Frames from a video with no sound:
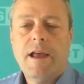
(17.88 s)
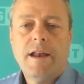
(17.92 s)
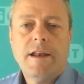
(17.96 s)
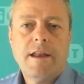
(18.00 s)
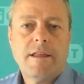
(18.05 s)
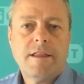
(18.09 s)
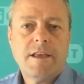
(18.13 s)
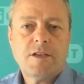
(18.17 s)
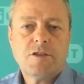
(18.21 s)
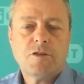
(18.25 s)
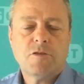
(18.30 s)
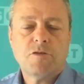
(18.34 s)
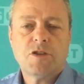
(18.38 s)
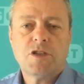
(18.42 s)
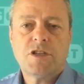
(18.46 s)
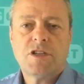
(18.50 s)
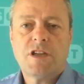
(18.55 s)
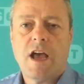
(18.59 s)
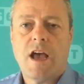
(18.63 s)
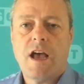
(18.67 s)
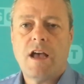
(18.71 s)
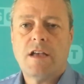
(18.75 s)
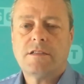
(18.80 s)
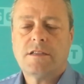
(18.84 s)
Now this all
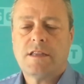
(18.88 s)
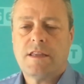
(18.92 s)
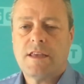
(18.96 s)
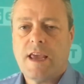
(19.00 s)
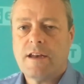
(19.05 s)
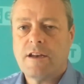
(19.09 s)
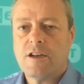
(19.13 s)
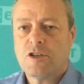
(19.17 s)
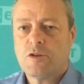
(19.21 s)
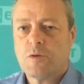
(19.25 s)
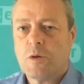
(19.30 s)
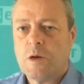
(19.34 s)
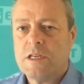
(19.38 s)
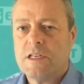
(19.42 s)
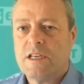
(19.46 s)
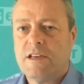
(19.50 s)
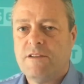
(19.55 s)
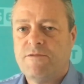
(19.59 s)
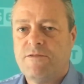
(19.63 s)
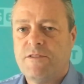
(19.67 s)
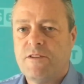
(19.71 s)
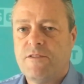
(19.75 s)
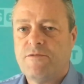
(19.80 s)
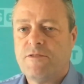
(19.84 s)
starts at the end of twenty
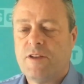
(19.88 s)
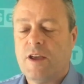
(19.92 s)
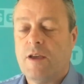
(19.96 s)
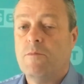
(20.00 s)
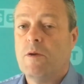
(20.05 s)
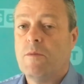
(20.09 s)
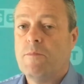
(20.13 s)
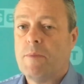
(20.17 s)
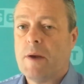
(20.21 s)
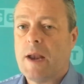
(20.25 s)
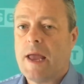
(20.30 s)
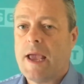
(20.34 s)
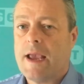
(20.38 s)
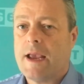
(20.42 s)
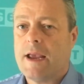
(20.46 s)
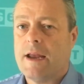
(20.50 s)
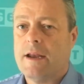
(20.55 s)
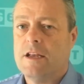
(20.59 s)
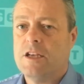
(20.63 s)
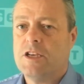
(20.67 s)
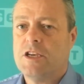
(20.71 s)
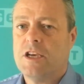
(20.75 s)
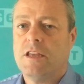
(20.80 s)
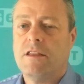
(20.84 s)
fifteen with Black
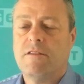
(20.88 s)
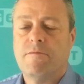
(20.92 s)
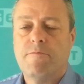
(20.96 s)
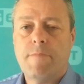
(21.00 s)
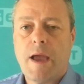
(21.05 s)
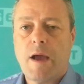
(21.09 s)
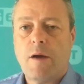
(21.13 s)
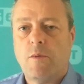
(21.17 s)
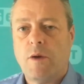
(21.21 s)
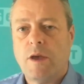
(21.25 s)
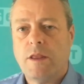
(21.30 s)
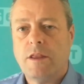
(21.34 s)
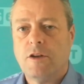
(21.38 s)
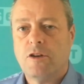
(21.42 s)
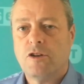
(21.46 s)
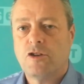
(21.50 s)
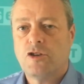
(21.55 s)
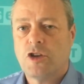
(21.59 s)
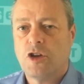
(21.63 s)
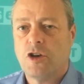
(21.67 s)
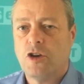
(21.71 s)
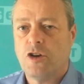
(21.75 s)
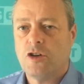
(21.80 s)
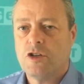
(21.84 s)
Energy, the malware that
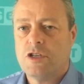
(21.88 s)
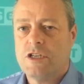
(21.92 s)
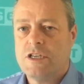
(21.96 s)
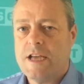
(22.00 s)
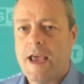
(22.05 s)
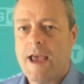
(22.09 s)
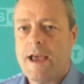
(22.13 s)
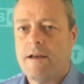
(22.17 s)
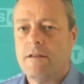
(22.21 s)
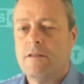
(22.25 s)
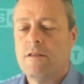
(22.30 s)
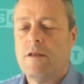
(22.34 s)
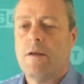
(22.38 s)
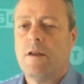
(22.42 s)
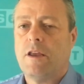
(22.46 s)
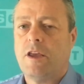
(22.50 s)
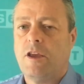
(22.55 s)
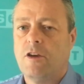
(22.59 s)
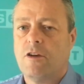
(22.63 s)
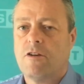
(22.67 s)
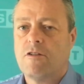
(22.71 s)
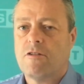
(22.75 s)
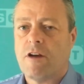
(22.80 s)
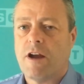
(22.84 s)
took down the
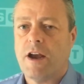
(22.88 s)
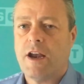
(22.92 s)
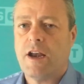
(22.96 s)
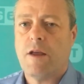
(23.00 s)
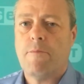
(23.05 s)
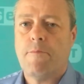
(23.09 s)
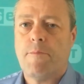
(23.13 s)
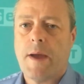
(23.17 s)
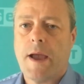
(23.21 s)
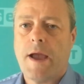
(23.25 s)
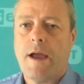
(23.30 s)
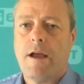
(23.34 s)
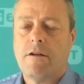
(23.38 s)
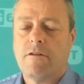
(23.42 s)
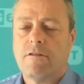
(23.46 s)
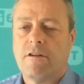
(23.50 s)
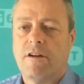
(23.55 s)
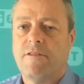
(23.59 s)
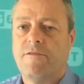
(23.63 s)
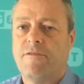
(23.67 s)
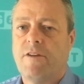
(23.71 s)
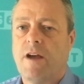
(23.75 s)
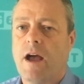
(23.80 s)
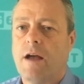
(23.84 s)
Ukrainian power
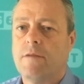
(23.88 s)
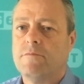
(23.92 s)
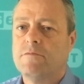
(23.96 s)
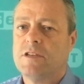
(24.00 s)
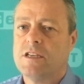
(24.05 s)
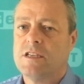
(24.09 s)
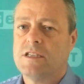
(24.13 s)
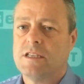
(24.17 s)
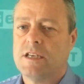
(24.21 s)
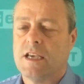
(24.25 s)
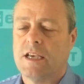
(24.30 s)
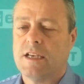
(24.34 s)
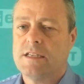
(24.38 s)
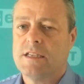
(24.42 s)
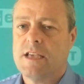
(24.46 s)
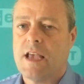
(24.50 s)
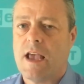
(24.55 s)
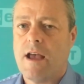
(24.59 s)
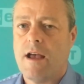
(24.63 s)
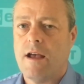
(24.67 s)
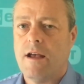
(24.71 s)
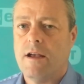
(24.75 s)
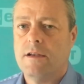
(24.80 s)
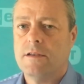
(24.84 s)
grid for up to six
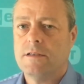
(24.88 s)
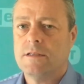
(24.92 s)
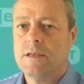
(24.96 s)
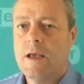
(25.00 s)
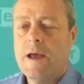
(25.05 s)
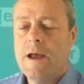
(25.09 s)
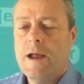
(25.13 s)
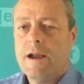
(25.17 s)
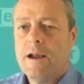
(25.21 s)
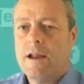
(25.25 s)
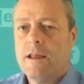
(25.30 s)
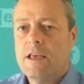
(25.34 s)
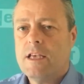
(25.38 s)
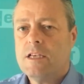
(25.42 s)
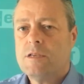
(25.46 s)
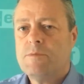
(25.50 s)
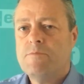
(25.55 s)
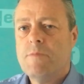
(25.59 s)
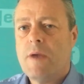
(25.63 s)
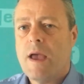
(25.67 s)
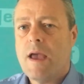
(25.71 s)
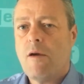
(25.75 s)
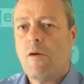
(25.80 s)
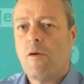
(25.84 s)
hours. Now this
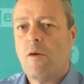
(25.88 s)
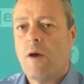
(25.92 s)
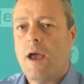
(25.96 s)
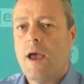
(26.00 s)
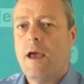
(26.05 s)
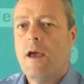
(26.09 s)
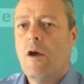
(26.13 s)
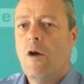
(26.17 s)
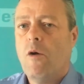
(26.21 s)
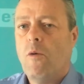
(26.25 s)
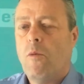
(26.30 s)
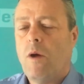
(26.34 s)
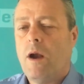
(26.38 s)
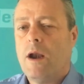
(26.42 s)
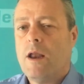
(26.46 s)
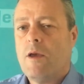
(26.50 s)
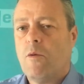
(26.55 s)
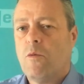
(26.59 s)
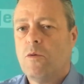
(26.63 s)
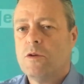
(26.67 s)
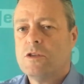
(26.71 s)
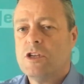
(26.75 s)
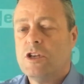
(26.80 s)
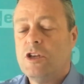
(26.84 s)
malware, while it
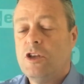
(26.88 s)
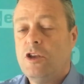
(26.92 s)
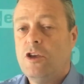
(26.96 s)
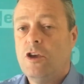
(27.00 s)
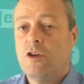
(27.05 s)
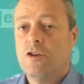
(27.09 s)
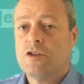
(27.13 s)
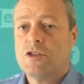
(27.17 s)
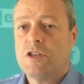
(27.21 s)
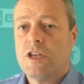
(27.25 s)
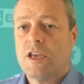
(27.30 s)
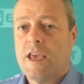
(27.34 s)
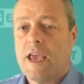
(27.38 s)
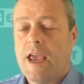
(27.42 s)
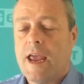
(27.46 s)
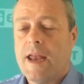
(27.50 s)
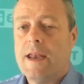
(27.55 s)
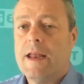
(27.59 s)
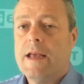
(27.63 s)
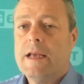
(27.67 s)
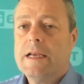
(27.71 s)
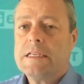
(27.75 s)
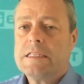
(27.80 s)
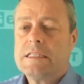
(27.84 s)
wasn't used
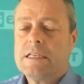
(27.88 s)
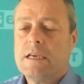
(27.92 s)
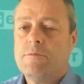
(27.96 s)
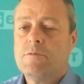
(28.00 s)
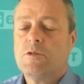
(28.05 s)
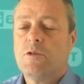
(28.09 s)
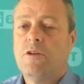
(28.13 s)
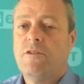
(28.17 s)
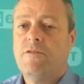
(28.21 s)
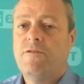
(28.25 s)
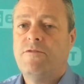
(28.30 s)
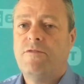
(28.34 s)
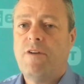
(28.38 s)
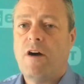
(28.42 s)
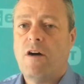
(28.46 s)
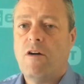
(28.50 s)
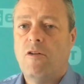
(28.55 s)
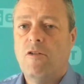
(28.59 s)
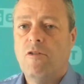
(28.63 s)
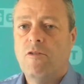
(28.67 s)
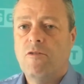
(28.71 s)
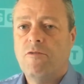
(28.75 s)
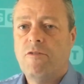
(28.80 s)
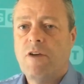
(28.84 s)
again, seemed to
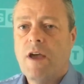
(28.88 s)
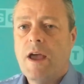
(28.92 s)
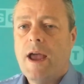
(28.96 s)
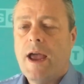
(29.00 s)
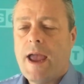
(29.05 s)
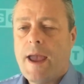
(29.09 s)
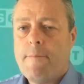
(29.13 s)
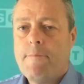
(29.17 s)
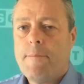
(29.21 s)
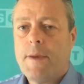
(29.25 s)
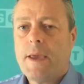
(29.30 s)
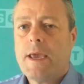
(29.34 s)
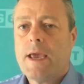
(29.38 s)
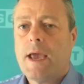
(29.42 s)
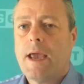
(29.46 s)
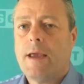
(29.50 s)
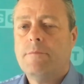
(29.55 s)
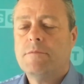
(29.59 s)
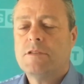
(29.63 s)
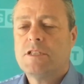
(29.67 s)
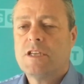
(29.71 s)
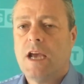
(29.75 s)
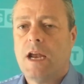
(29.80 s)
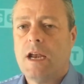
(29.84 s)
evolve and
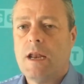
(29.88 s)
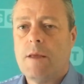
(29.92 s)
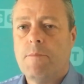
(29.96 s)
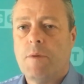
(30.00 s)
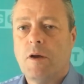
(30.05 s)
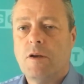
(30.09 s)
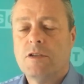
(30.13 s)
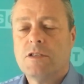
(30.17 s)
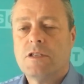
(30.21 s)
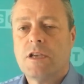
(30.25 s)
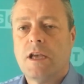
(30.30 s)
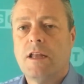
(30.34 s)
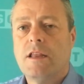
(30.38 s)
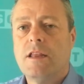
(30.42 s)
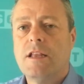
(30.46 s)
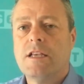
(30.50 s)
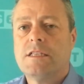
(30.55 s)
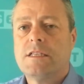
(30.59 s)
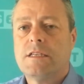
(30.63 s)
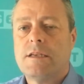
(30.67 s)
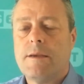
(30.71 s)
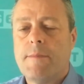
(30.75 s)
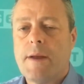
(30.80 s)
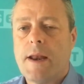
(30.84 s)
became Telebots, and the
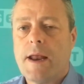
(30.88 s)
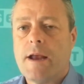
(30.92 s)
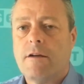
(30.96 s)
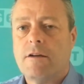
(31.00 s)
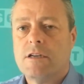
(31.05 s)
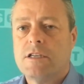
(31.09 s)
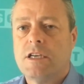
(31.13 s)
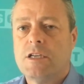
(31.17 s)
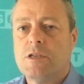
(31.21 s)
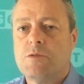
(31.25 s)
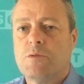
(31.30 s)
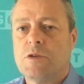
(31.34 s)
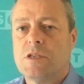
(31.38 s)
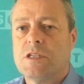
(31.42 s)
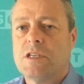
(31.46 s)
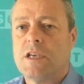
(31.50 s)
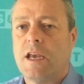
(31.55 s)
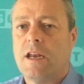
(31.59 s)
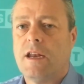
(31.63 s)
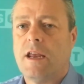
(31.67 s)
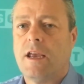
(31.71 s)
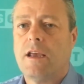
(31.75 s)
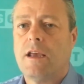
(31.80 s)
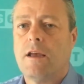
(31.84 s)
similarities were
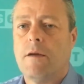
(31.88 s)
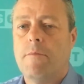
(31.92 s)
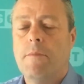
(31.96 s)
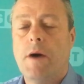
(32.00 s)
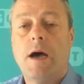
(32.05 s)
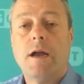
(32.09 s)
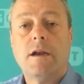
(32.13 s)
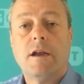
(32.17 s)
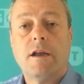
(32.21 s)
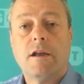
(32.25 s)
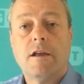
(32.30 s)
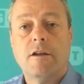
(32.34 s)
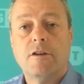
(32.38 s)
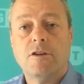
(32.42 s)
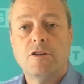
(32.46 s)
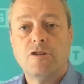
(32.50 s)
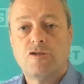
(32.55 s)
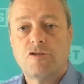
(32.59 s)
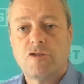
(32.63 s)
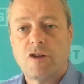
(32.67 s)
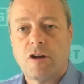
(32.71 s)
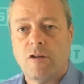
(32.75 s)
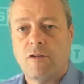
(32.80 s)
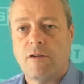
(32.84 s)
seen in command and
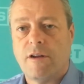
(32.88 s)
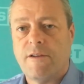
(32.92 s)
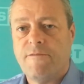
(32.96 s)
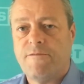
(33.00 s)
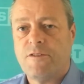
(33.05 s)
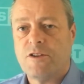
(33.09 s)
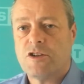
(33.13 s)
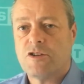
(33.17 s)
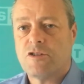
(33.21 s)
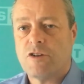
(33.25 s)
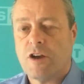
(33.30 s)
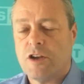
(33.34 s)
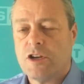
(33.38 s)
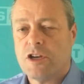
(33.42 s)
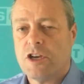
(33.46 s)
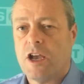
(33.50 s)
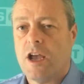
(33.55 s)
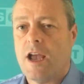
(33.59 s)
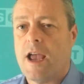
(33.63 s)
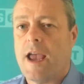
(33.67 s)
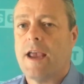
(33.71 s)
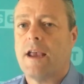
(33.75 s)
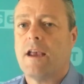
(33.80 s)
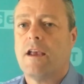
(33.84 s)
control
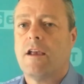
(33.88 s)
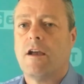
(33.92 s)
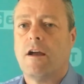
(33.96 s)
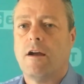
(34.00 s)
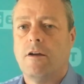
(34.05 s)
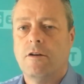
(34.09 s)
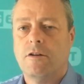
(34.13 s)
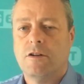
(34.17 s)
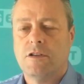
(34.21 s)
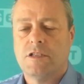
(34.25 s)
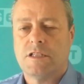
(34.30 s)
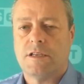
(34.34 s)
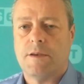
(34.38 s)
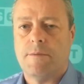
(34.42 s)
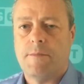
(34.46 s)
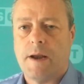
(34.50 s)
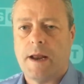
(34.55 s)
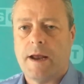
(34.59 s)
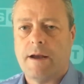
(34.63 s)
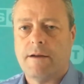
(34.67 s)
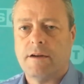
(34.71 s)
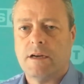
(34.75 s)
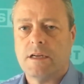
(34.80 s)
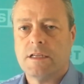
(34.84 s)
infrastructure and code
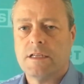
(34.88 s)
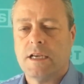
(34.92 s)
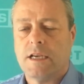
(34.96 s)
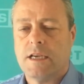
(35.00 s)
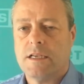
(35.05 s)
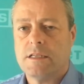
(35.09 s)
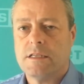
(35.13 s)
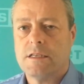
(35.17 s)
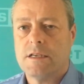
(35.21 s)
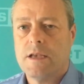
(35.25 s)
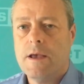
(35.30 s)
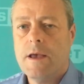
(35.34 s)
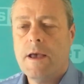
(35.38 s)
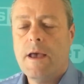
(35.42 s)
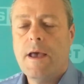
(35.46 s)
similarities.